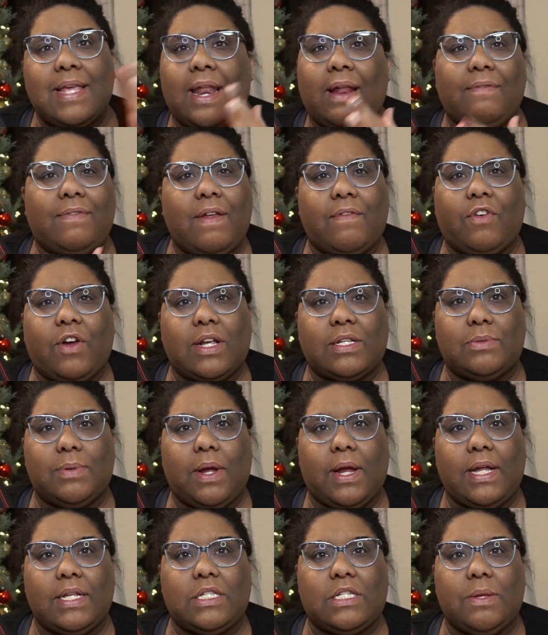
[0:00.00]
And I've never
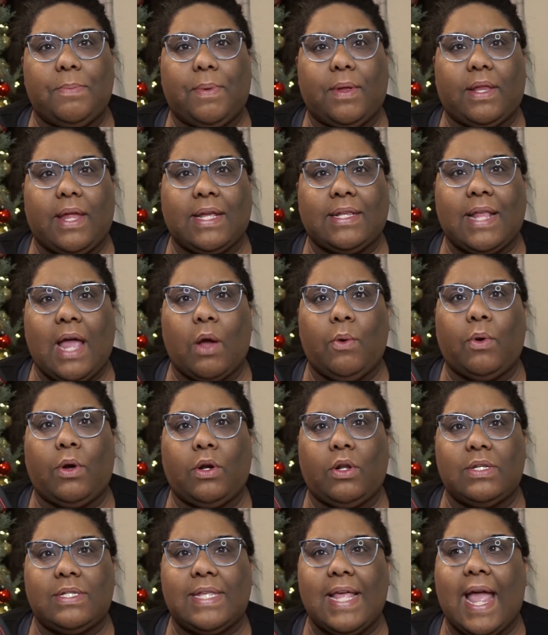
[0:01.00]
experienced a book like that where
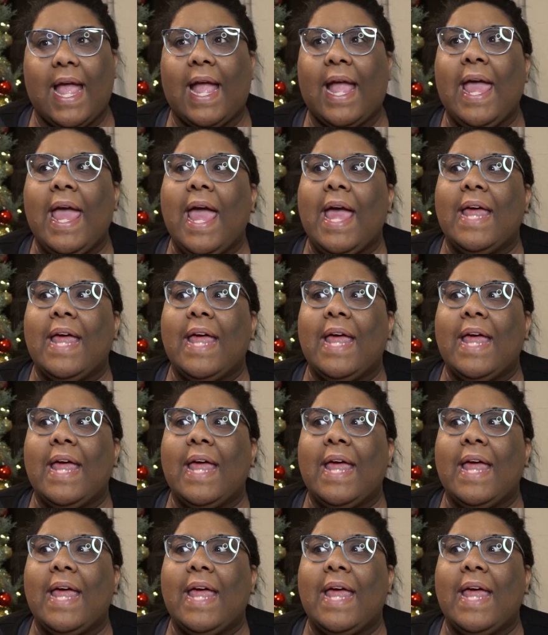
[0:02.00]
it'll say